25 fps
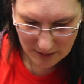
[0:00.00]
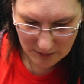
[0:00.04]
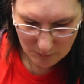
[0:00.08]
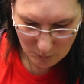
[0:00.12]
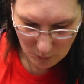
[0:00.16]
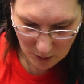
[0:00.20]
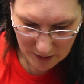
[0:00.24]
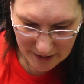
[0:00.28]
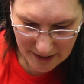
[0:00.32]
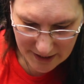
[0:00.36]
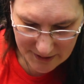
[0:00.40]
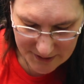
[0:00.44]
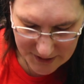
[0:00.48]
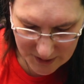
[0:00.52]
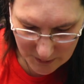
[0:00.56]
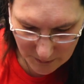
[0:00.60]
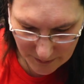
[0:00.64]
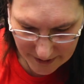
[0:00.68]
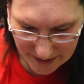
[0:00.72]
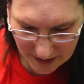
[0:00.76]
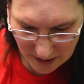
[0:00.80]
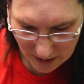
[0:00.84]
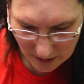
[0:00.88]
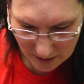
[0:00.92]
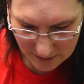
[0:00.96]
What else have
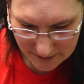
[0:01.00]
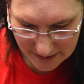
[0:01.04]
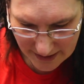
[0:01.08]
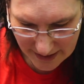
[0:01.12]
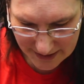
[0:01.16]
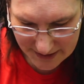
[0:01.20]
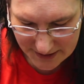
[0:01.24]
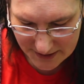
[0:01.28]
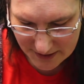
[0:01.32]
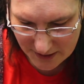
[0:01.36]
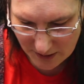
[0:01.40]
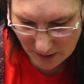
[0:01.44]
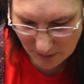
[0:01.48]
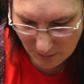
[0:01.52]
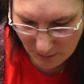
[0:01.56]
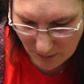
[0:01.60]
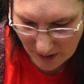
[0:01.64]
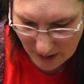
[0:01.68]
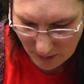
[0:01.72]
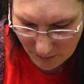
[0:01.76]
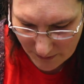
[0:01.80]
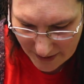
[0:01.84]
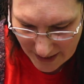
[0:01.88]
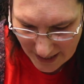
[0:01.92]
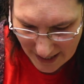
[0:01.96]
we got next up?
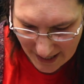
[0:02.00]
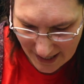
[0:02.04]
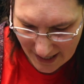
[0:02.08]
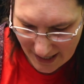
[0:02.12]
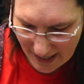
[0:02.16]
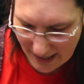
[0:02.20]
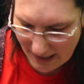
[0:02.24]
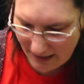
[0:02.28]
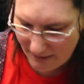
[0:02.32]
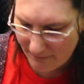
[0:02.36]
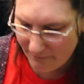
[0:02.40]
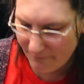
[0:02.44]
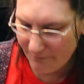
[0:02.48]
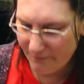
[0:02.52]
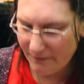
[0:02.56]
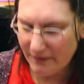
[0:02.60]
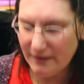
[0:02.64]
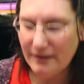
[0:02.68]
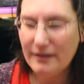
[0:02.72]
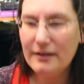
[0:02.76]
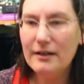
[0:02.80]
Well, we have